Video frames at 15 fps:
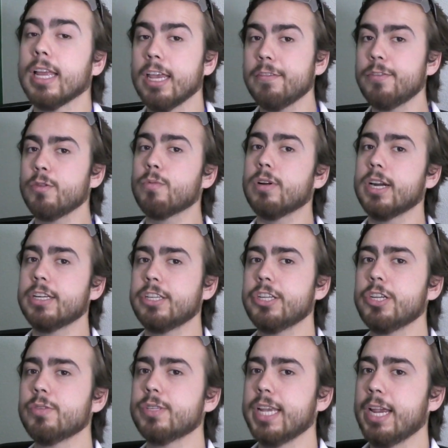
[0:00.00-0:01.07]
If you wanted to
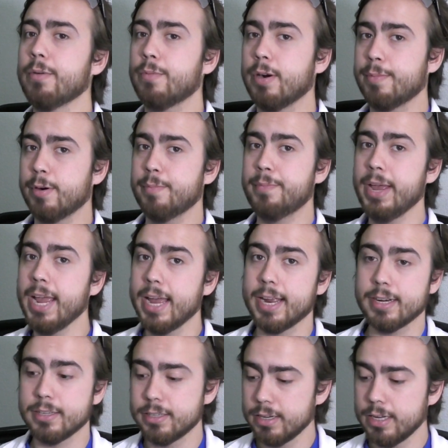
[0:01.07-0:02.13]
use a rubber
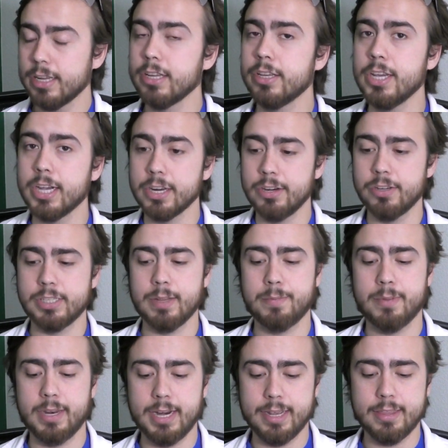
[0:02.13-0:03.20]
band, you could do
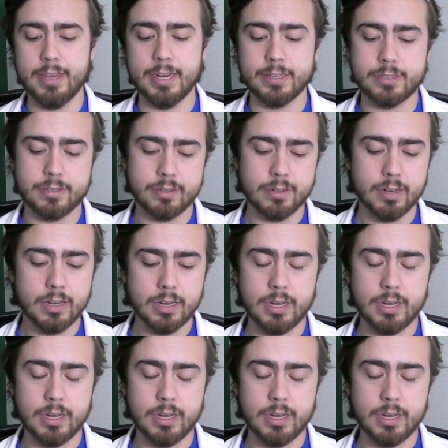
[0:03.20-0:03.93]
something like this.